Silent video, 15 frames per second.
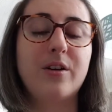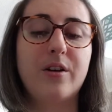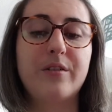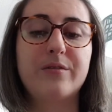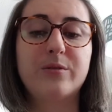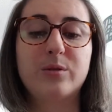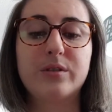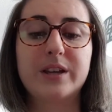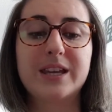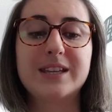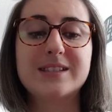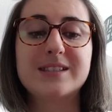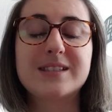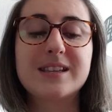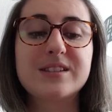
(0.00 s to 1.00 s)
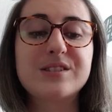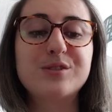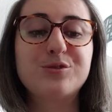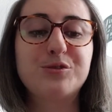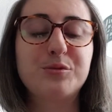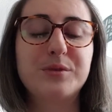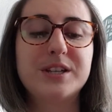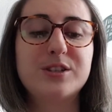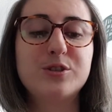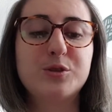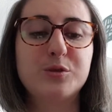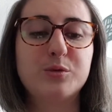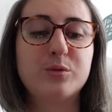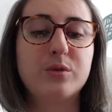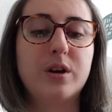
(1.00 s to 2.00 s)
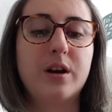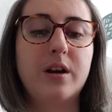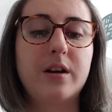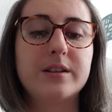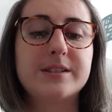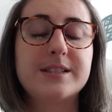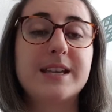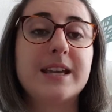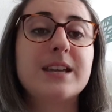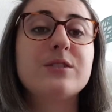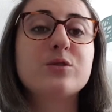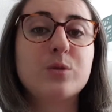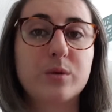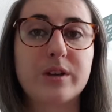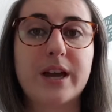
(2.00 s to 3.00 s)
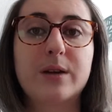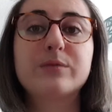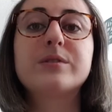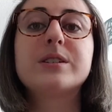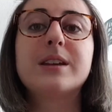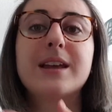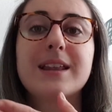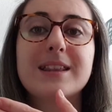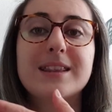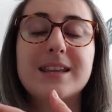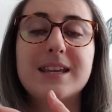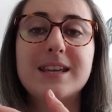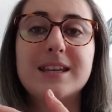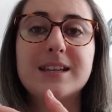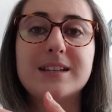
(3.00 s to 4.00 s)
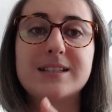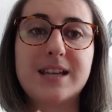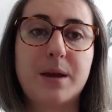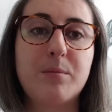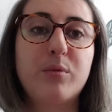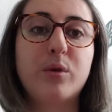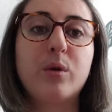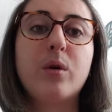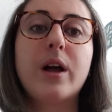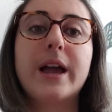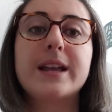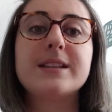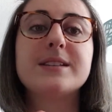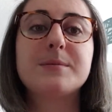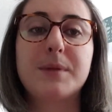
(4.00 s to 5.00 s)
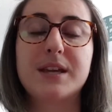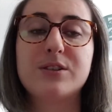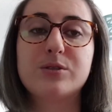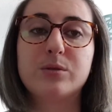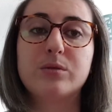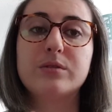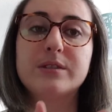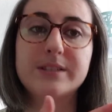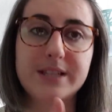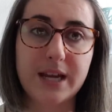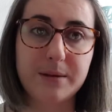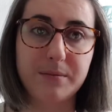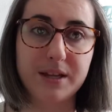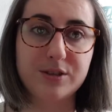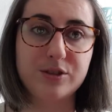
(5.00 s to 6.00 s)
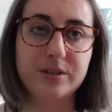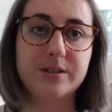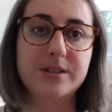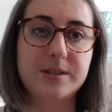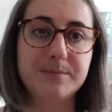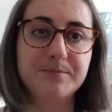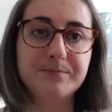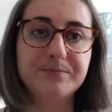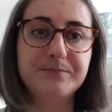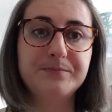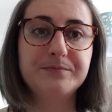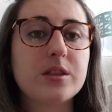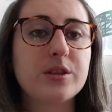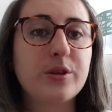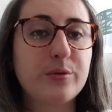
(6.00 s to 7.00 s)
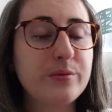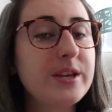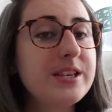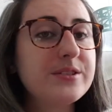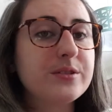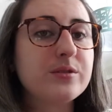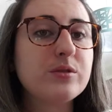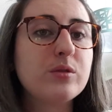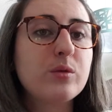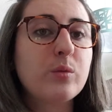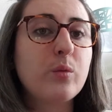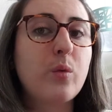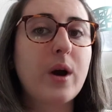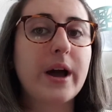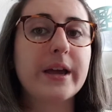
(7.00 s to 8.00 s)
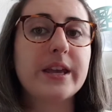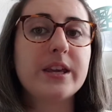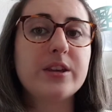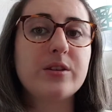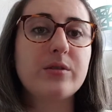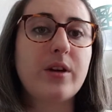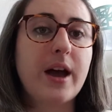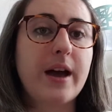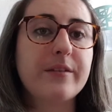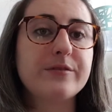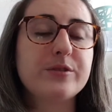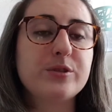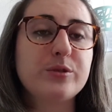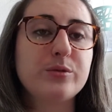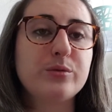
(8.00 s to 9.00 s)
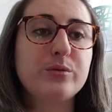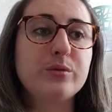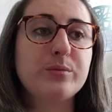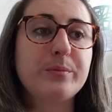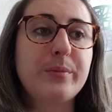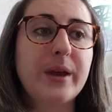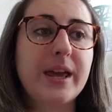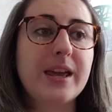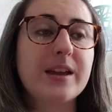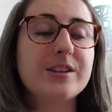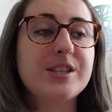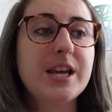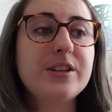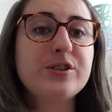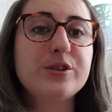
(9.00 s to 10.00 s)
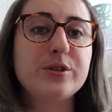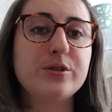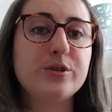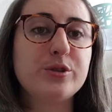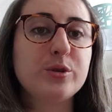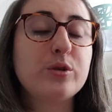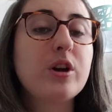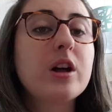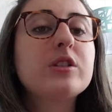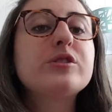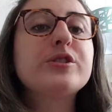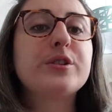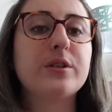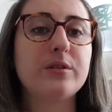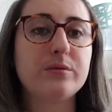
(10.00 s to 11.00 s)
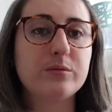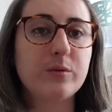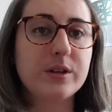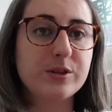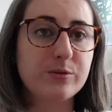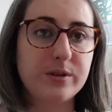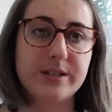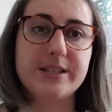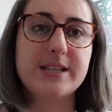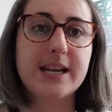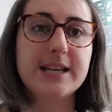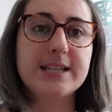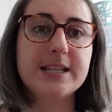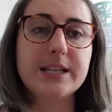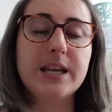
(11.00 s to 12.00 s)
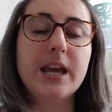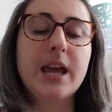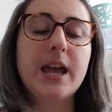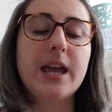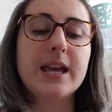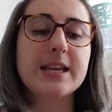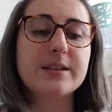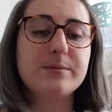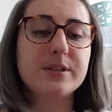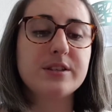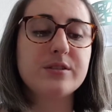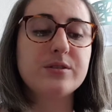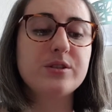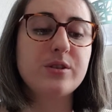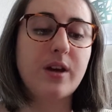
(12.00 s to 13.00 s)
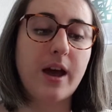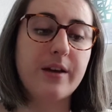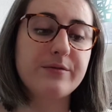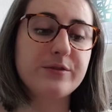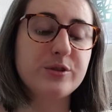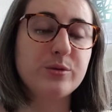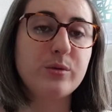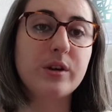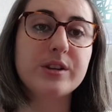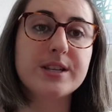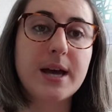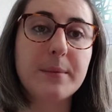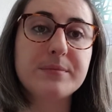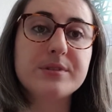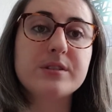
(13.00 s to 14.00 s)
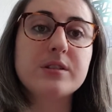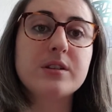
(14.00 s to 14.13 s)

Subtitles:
For it's necessary to take into account the temporal and spatial dimensions. The reason why you have to pay attention to culture when translating is because you have to adapt